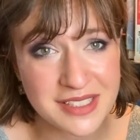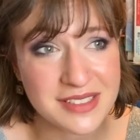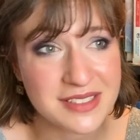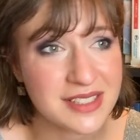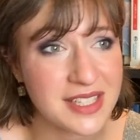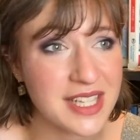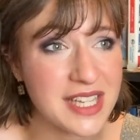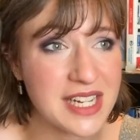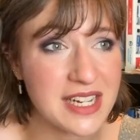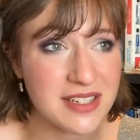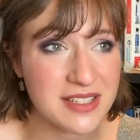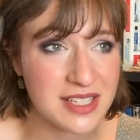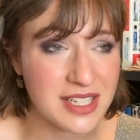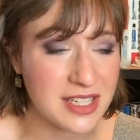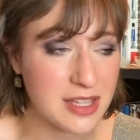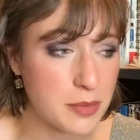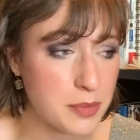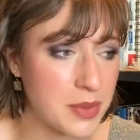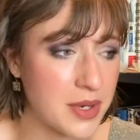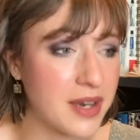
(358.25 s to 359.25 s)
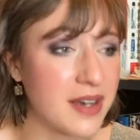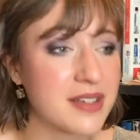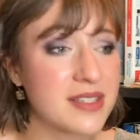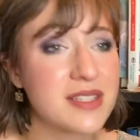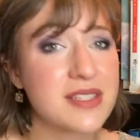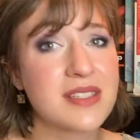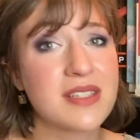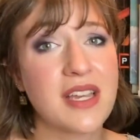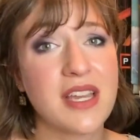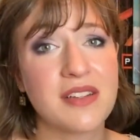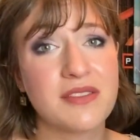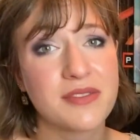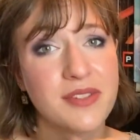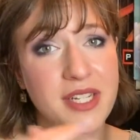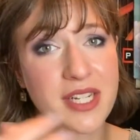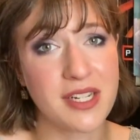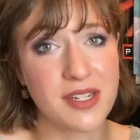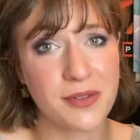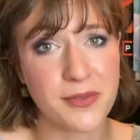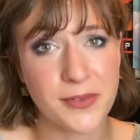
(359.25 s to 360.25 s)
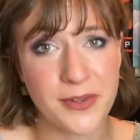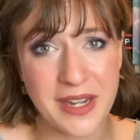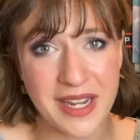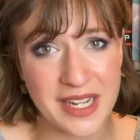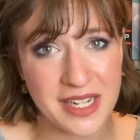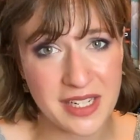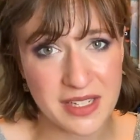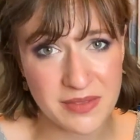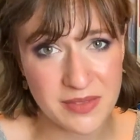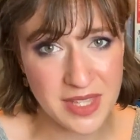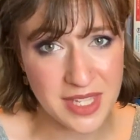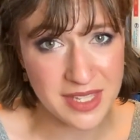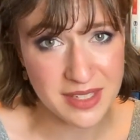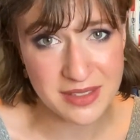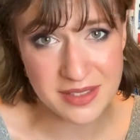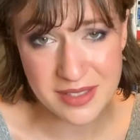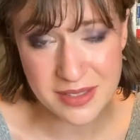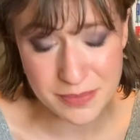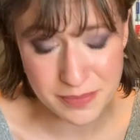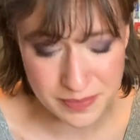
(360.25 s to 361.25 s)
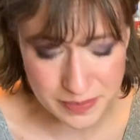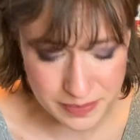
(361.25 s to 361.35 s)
thinking outside the box and reading a variety of things.